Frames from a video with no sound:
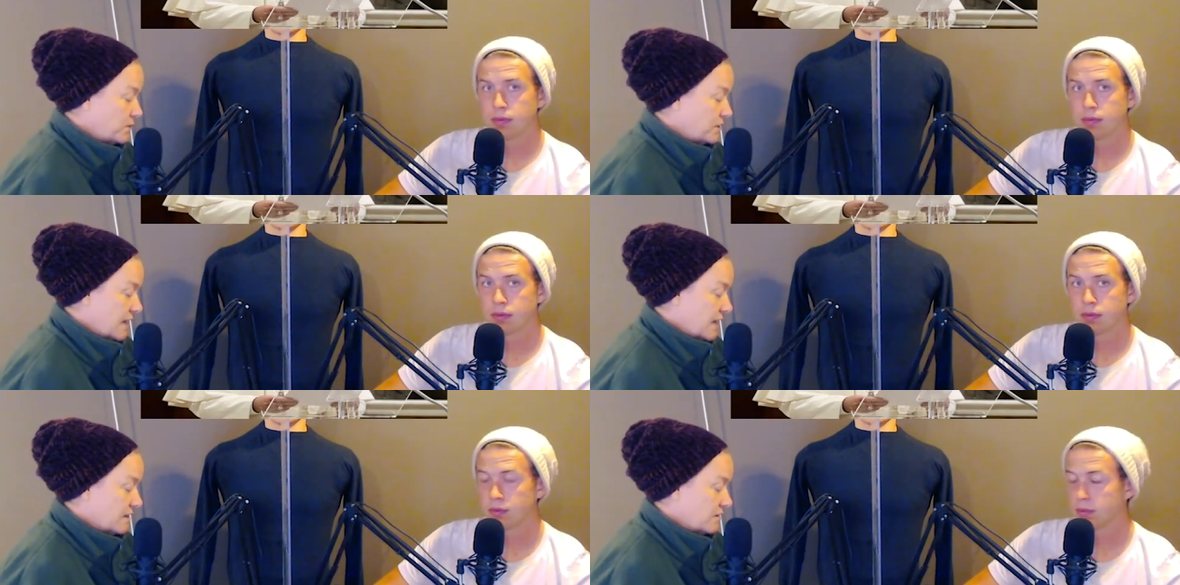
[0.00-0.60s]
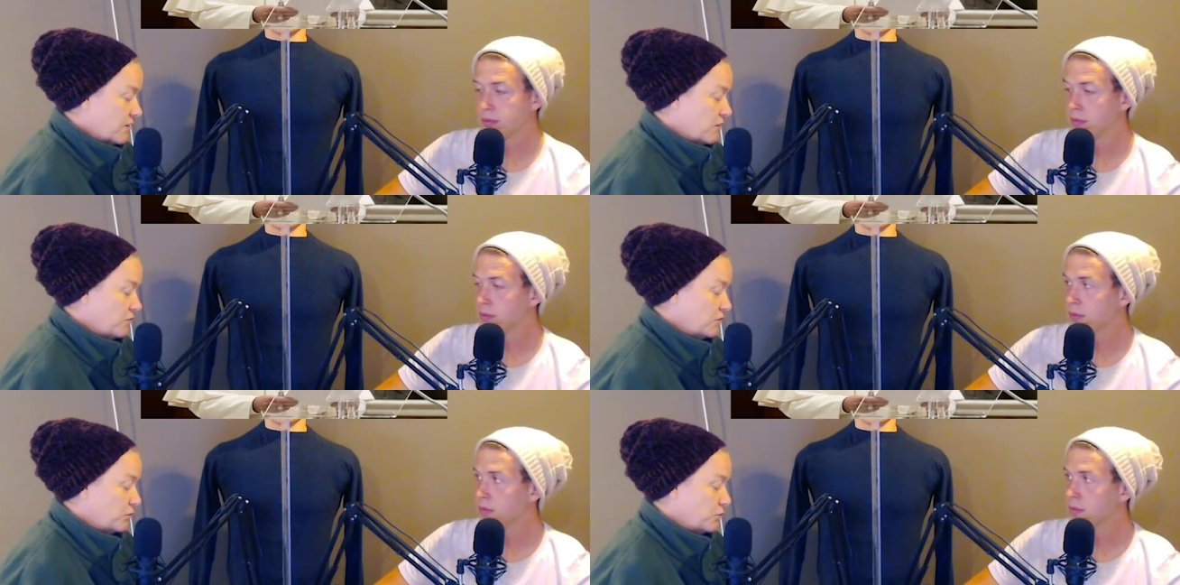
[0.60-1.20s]
Speaker 1: said, The mother of
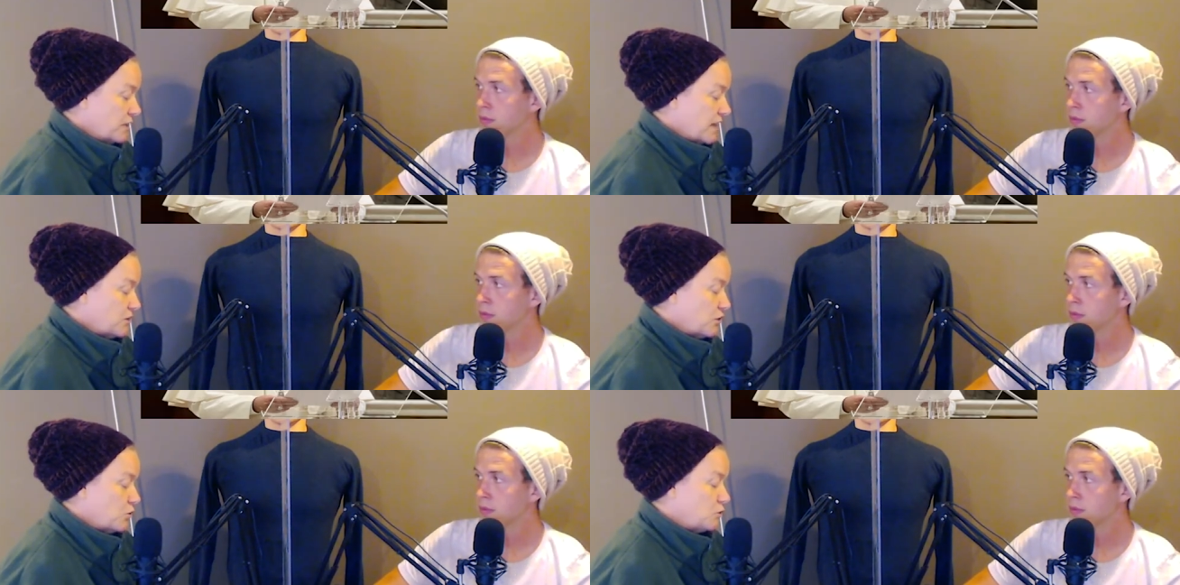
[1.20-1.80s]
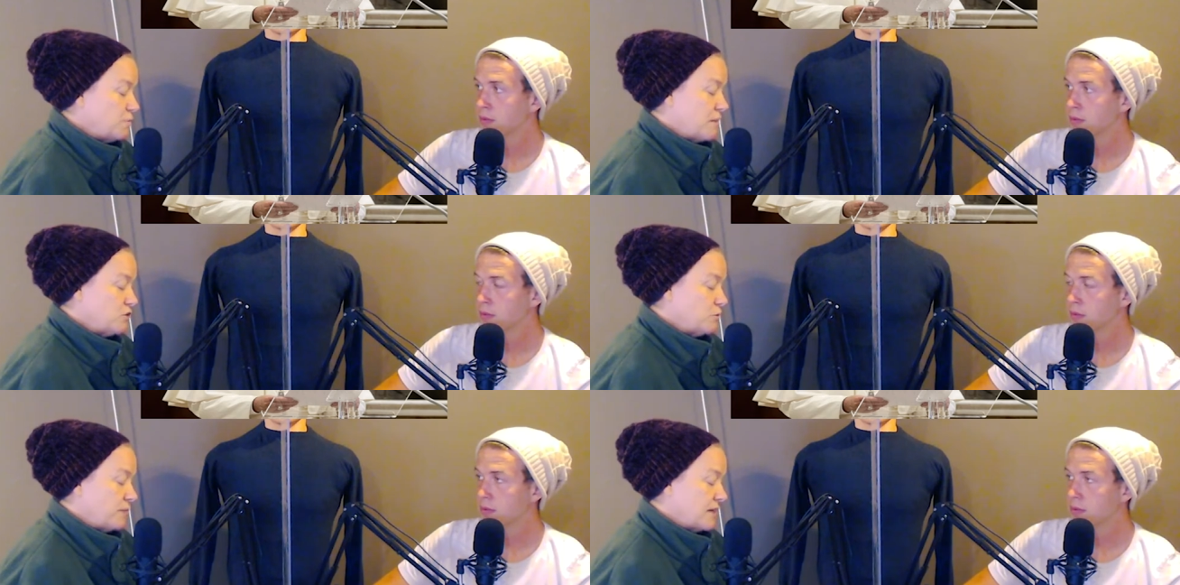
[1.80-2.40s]
the Lord has her own
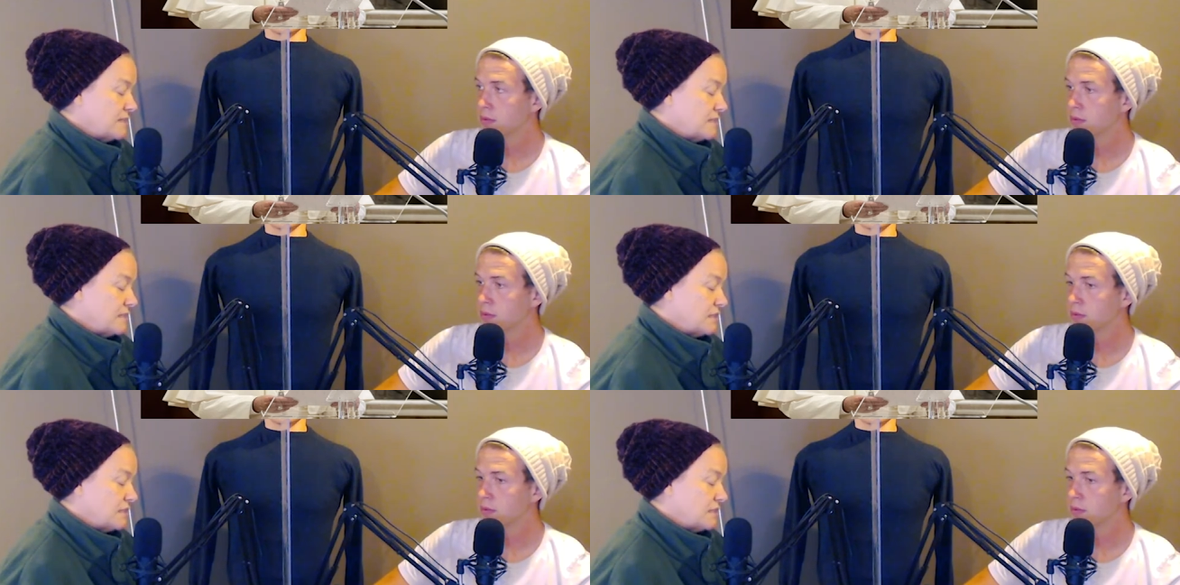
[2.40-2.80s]
special presence.